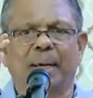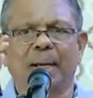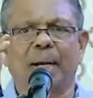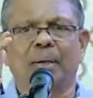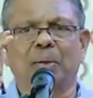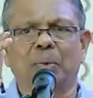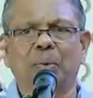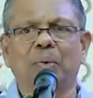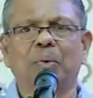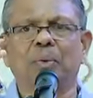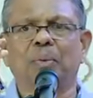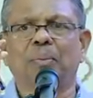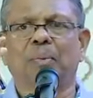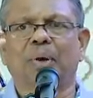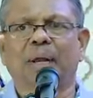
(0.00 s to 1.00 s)
are
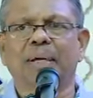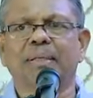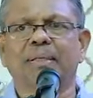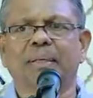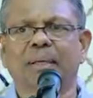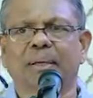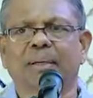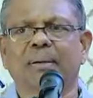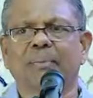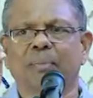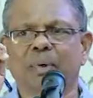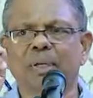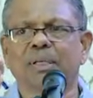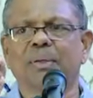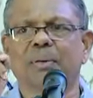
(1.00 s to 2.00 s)
2 monastic
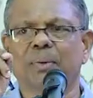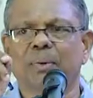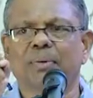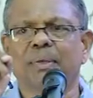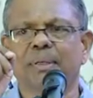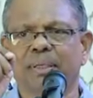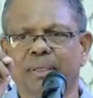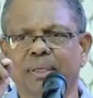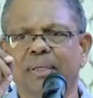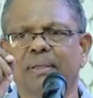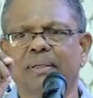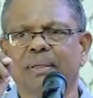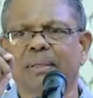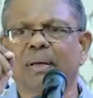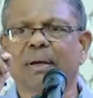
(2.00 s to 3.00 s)
Buddhist
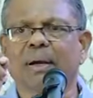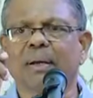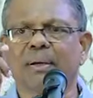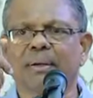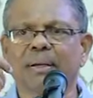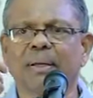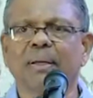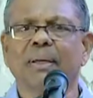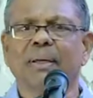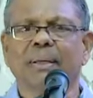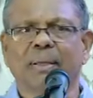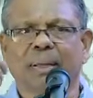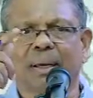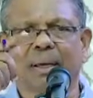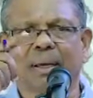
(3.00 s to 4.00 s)
universities in the country.
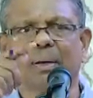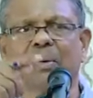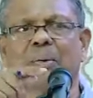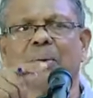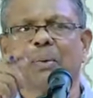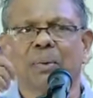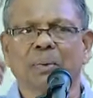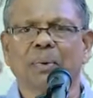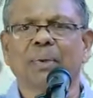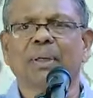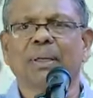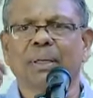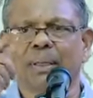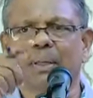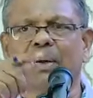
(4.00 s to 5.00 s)
They can go to
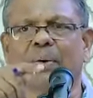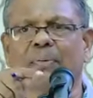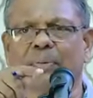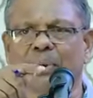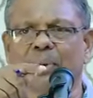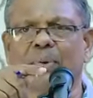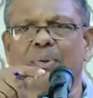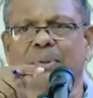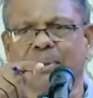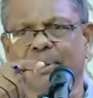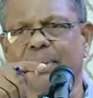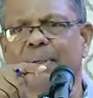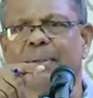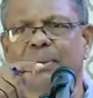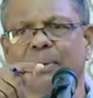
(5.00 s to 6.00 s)
either of those
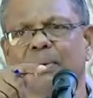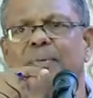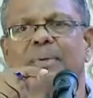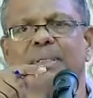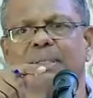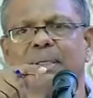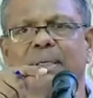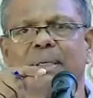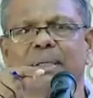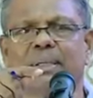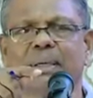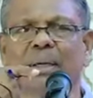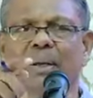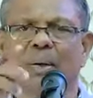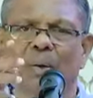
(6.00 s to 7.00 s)

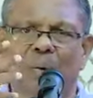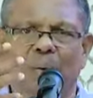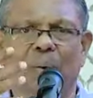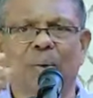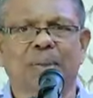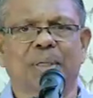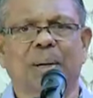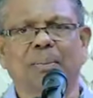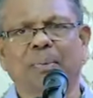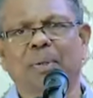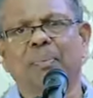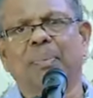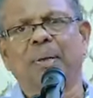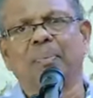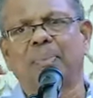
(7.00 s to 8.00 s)
universities, or some of
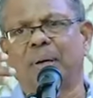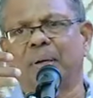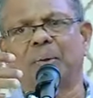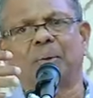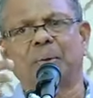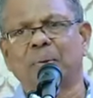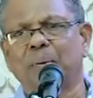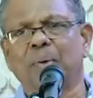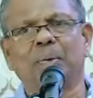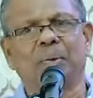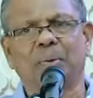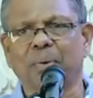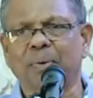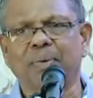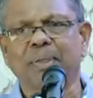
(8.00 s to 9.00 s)
the people don't go to
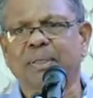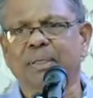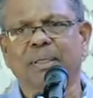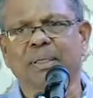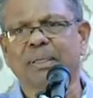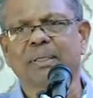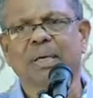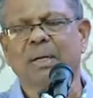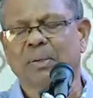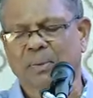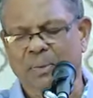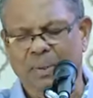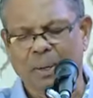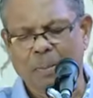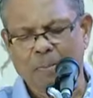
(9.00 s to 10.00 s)
universities at
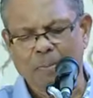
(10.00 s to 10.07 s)
all.